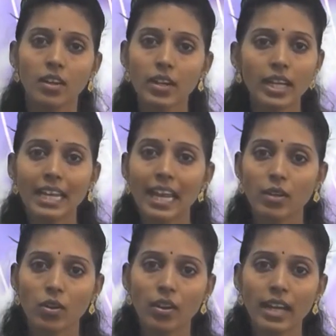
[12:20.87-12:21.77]
Okay,
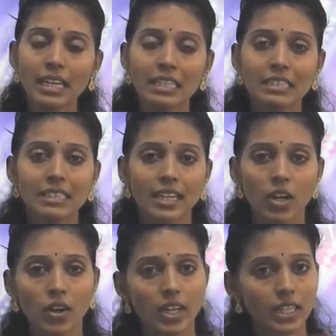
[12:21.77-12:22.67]
nanogon and
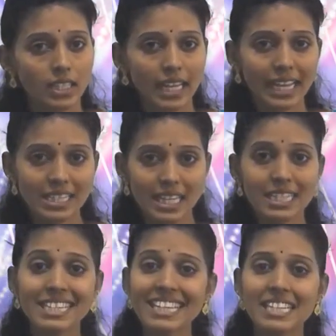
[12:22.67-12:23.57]
decagon. 9
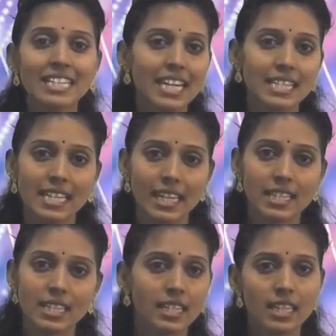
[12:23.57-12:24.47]
sides and 10 sides.